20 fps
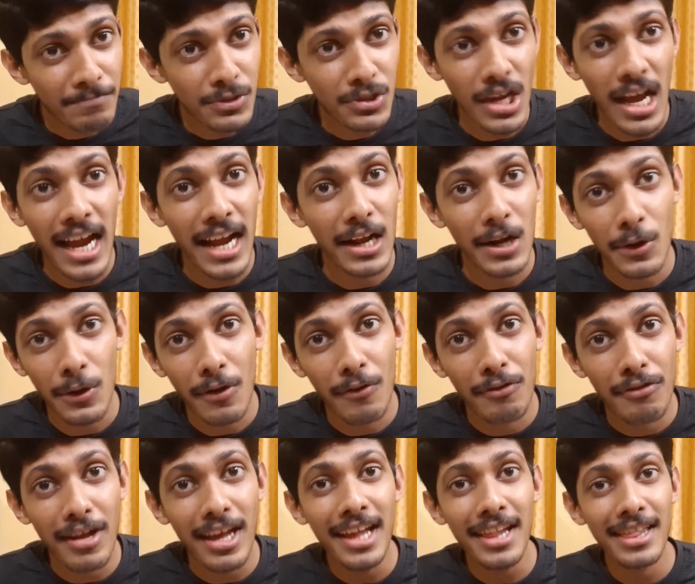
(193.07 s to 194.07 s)
"Child, your
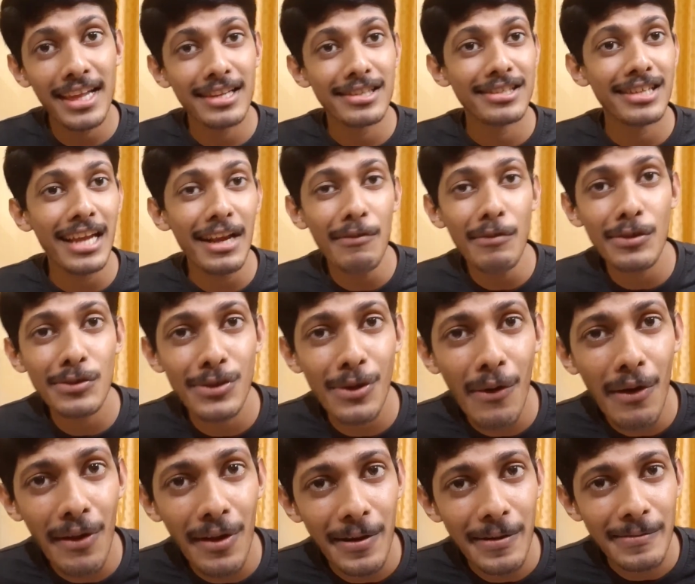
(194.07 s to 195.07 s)
faith has saved us
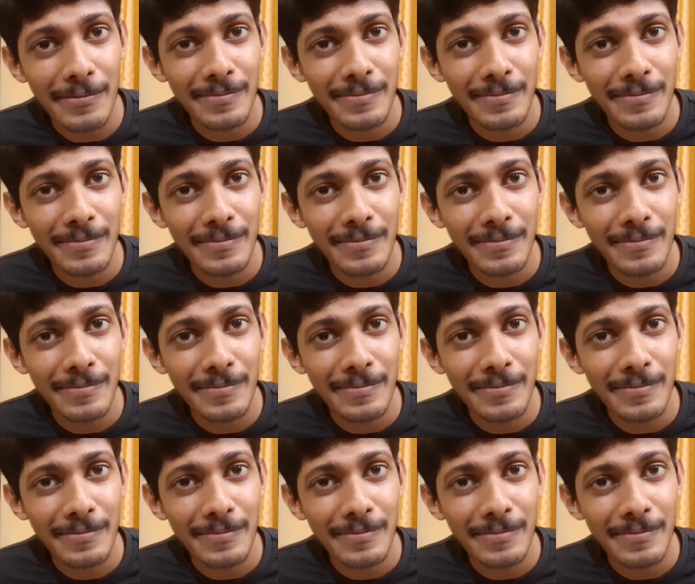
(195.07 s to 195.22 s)
all."